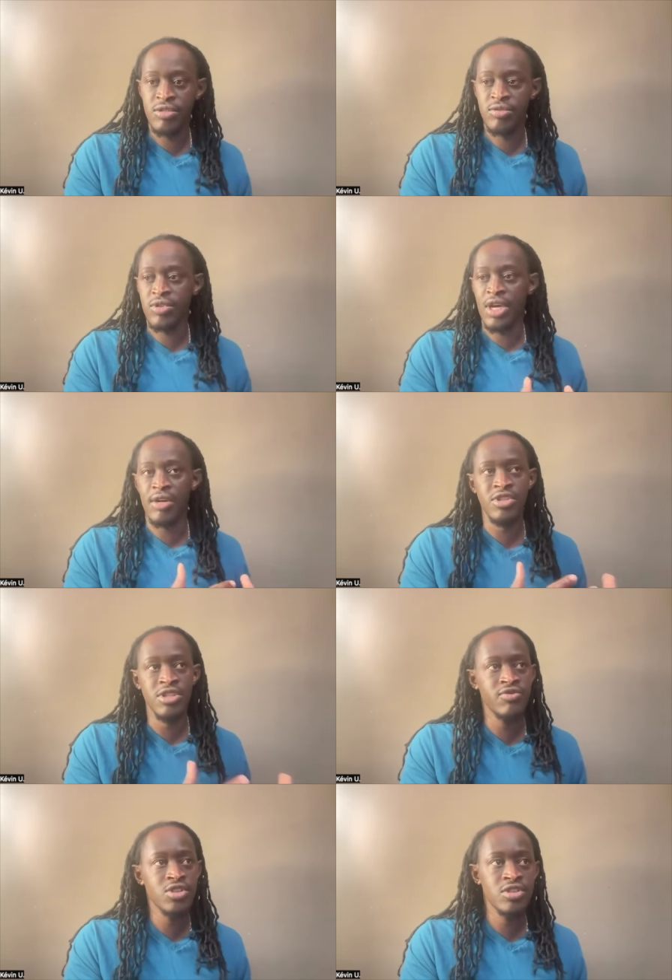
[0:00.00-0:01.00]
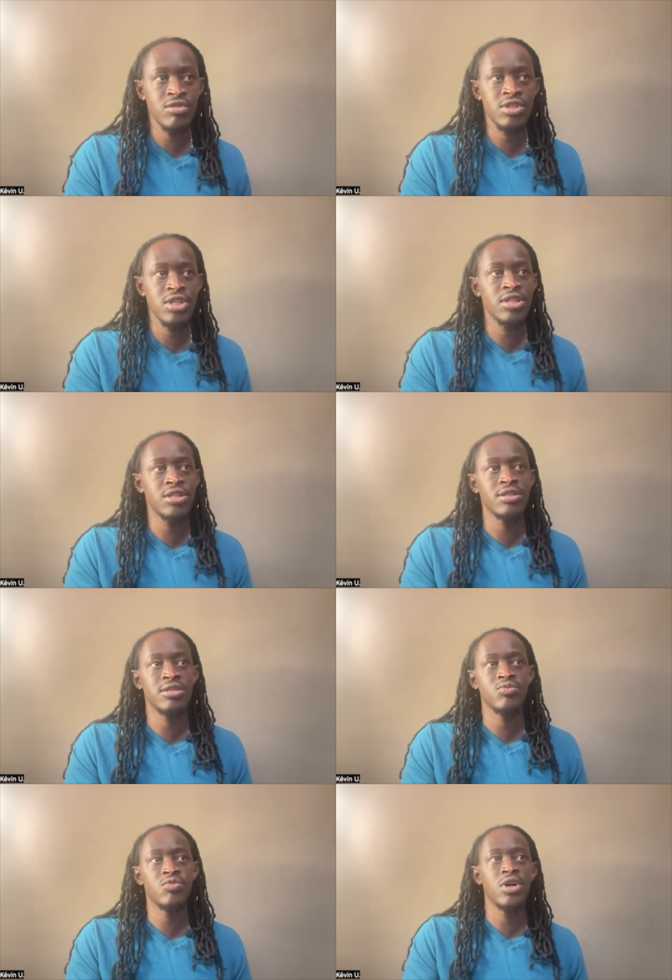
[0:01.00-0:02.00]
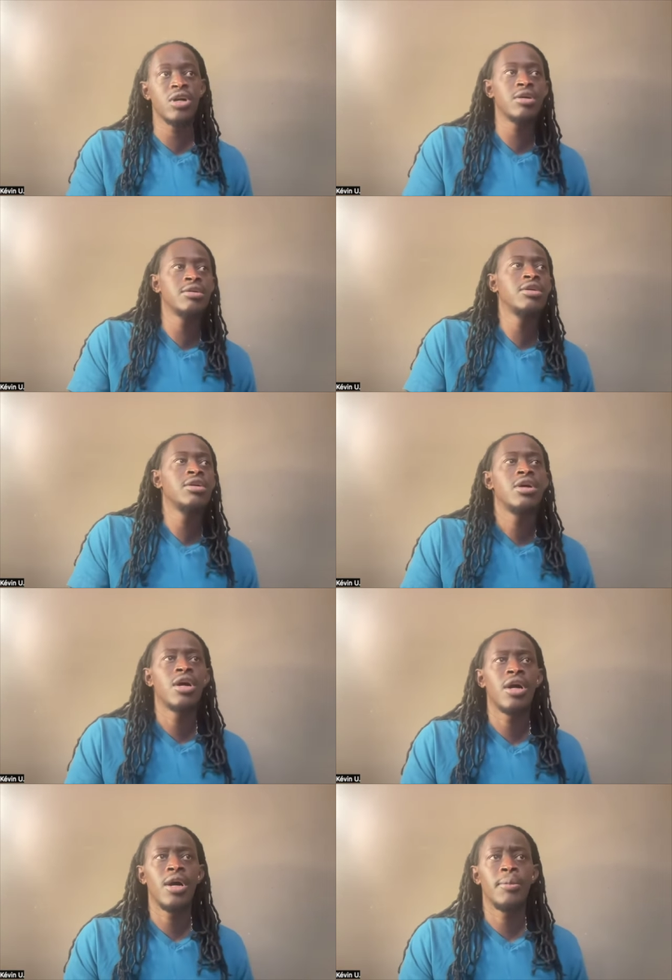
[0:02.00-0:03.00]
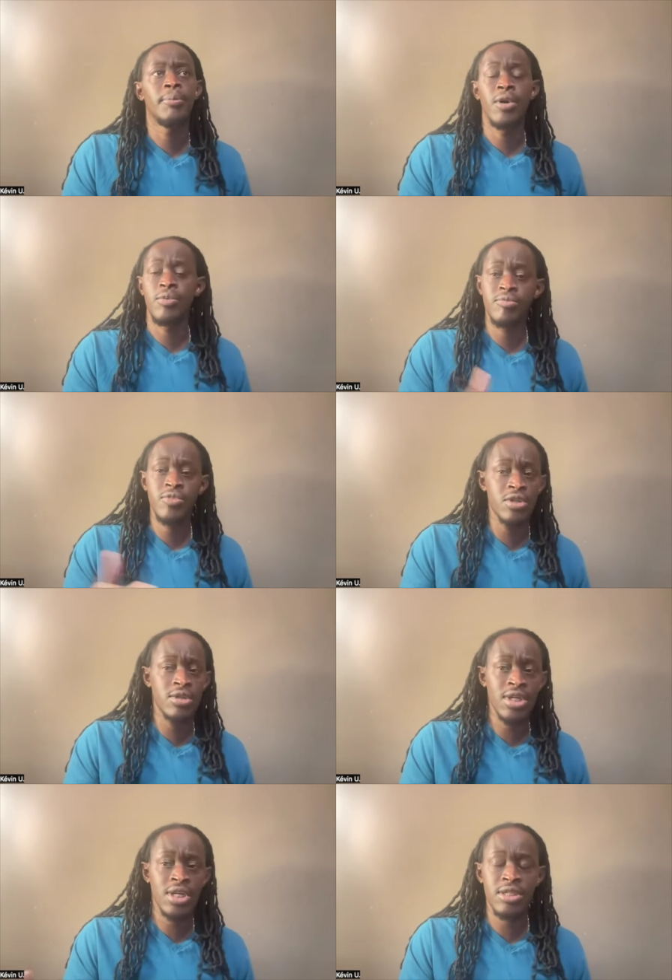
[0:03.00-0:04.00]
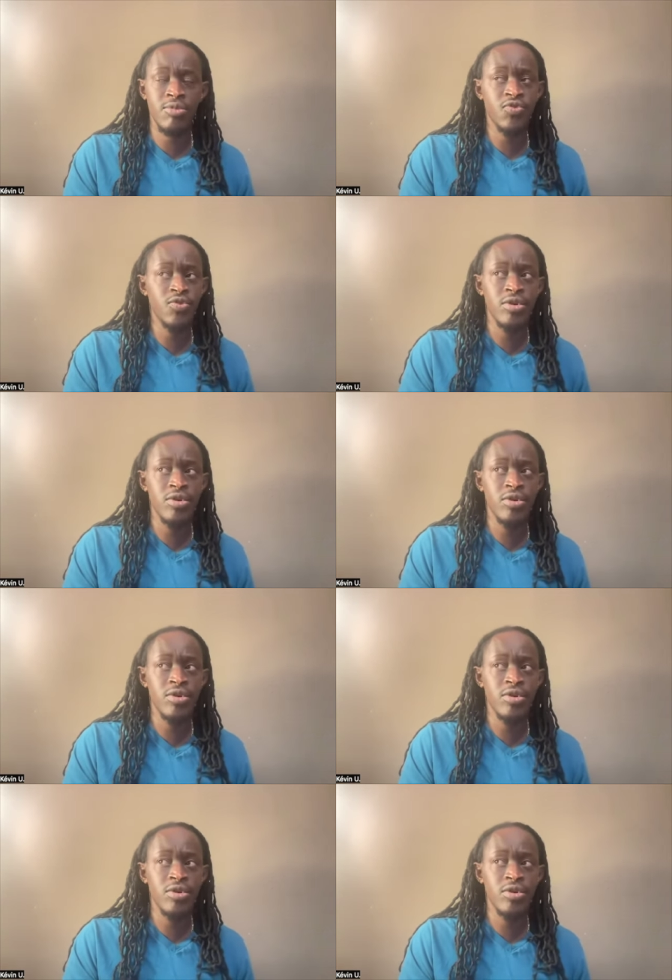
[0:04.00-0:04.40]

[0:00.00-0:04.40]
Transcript: We have TV shows ideas as well. Um, but you know, like I said before,